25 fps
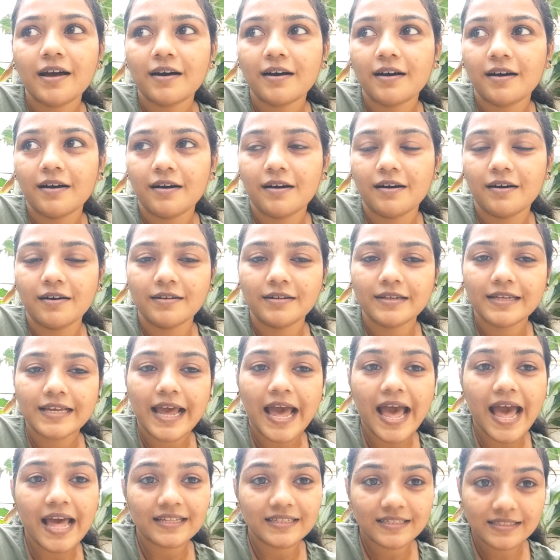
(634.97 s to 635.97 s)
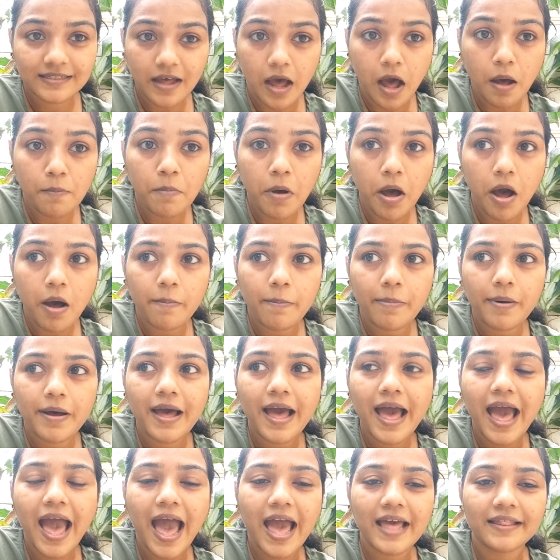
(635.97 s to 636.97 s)
has come up
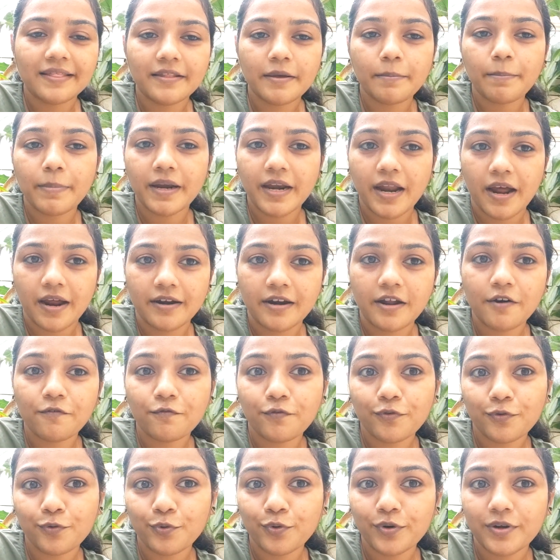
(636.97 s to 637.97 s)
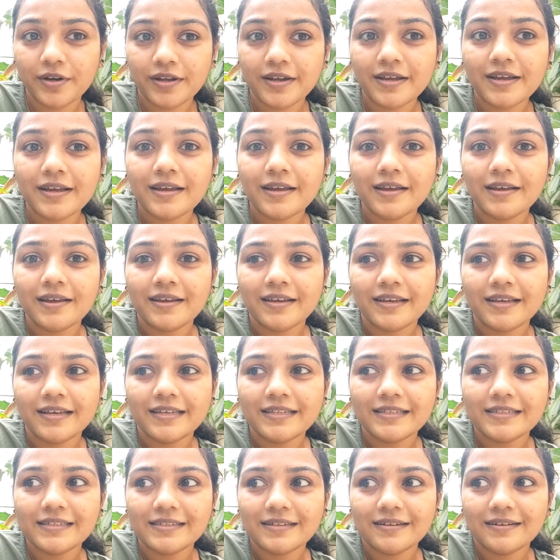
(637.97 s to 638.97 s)
and the banana fruit
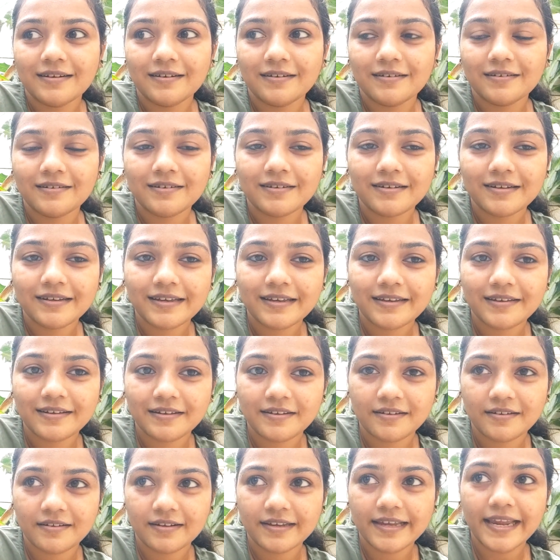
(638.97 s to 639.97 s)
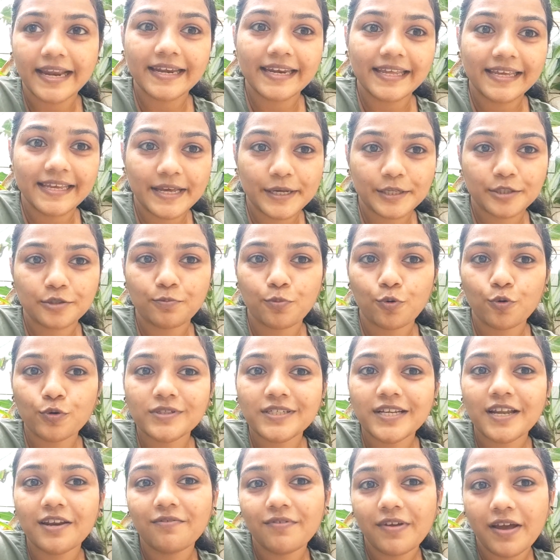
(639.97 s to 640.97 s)
is getting
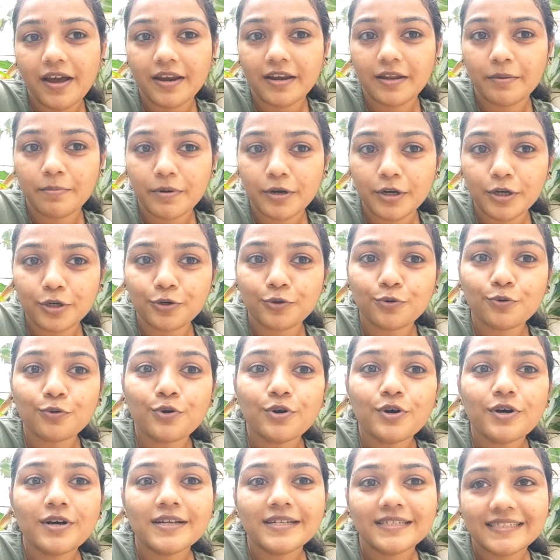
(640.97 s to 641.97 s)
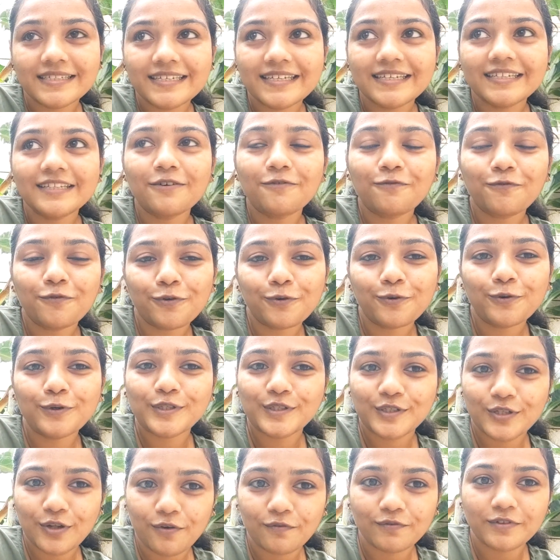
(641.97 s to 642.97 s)
exposed and we are able to see the
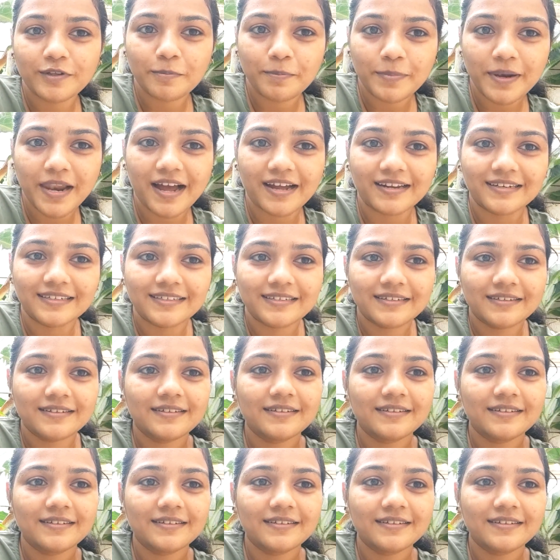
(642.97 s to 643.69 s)
fruits of the plant.